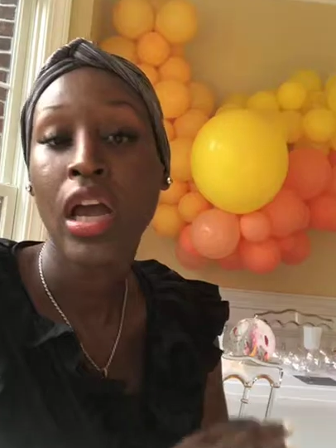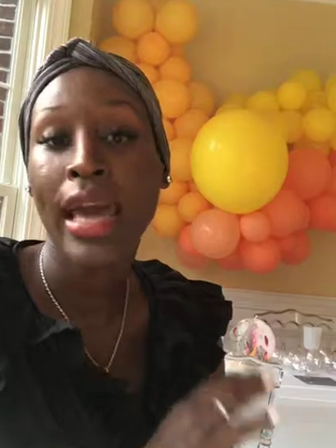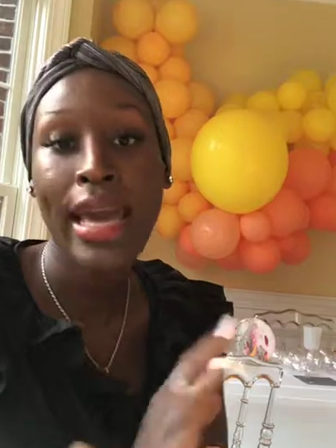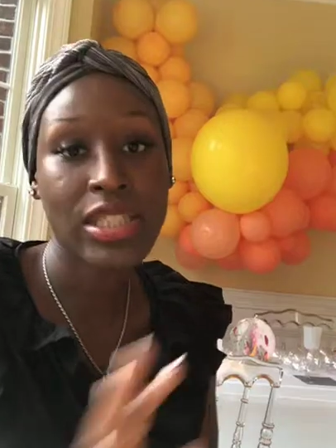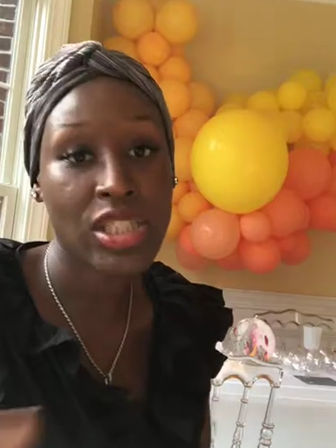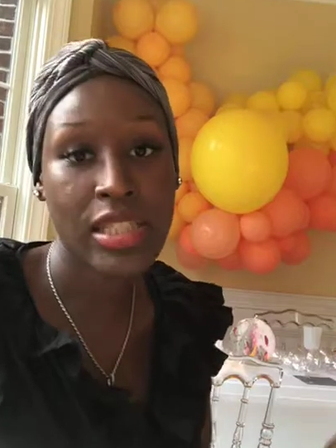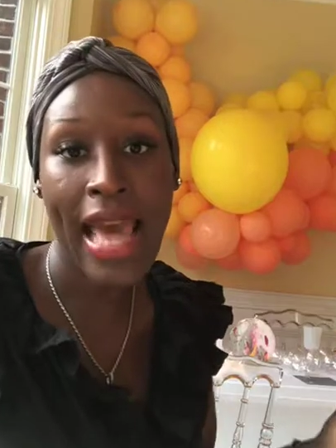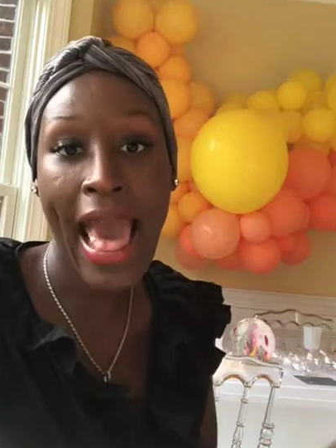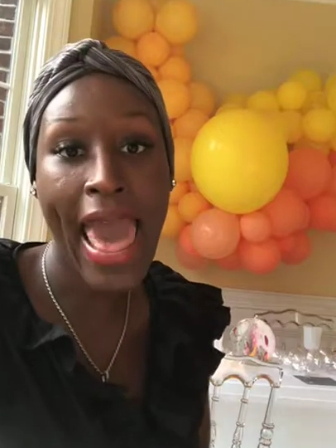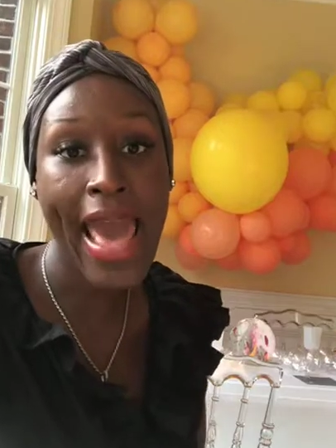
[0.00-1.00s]
it just
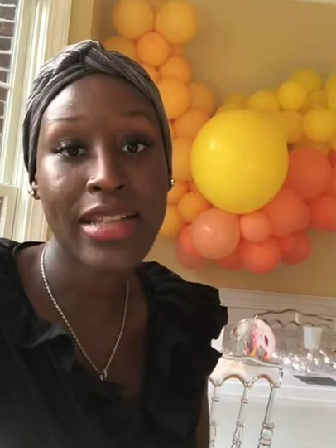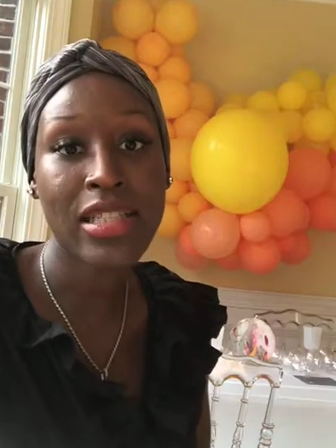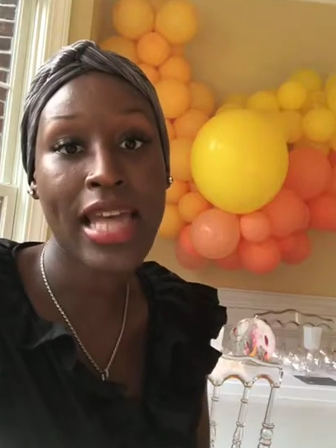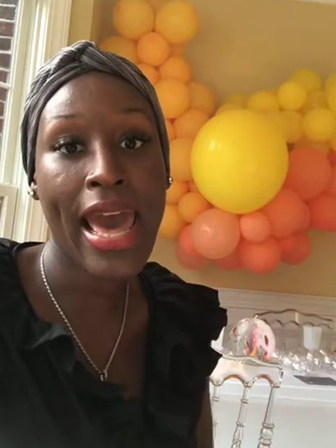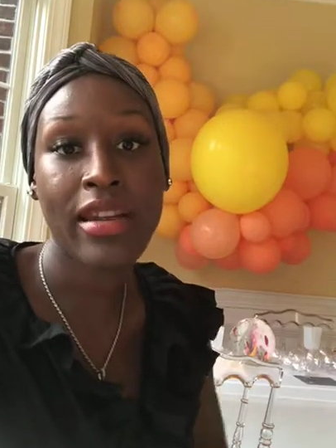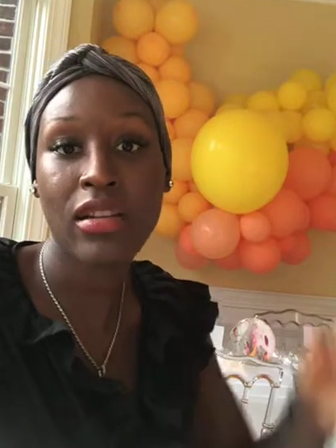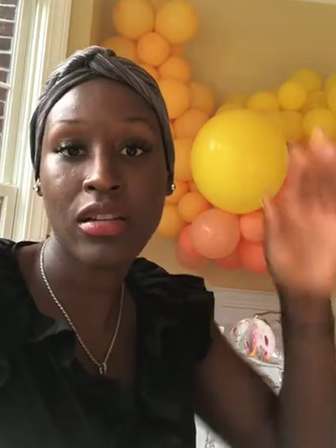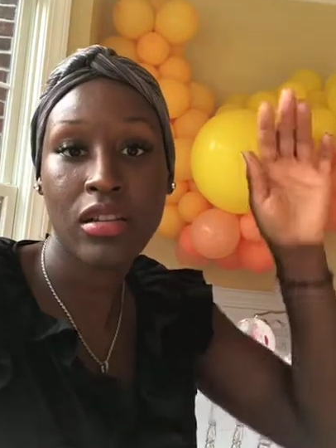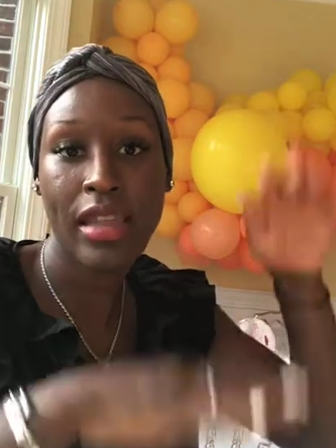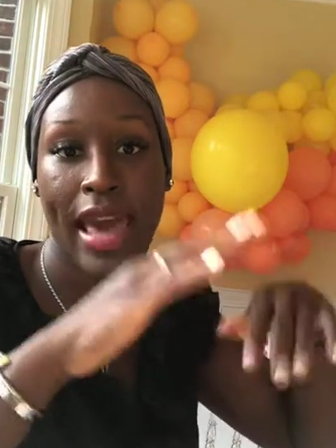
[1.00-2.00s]
adds
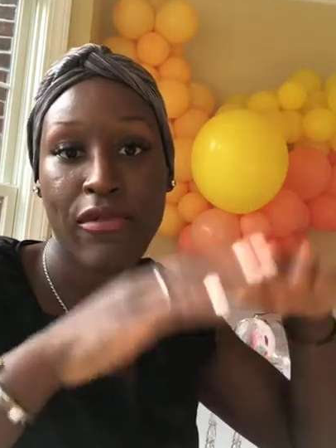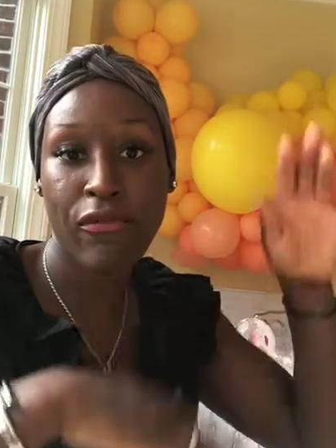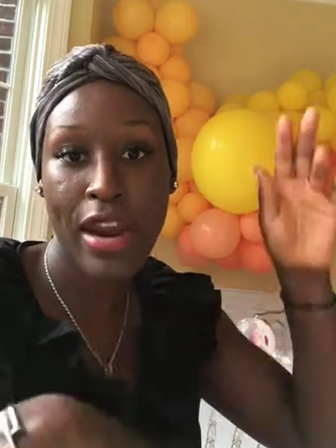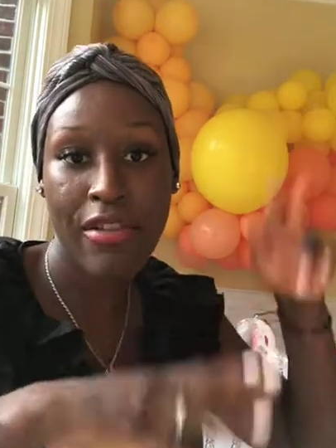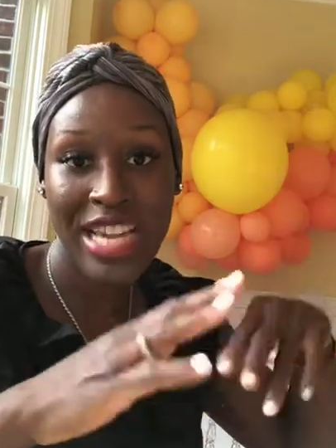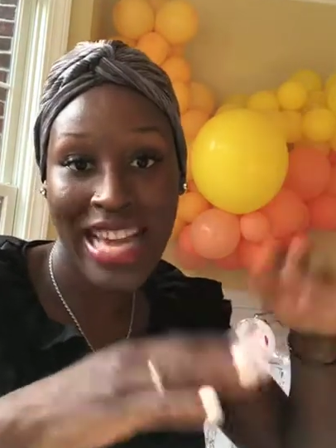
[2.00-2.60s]
that varying